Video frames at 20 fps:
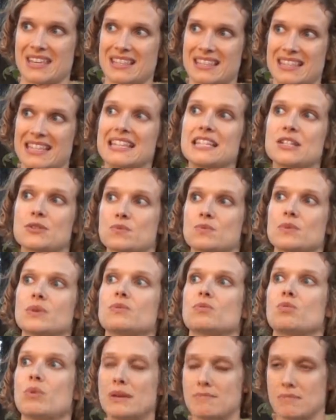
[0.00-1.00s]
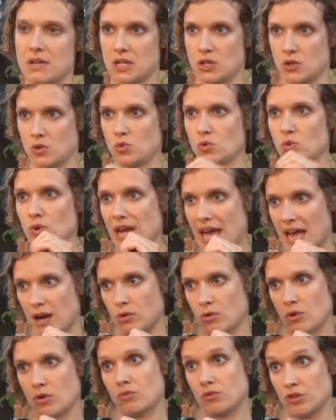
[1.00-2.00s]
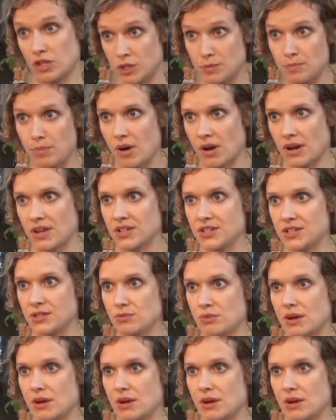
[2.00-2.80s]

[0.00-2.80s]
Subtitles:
these women who now respond,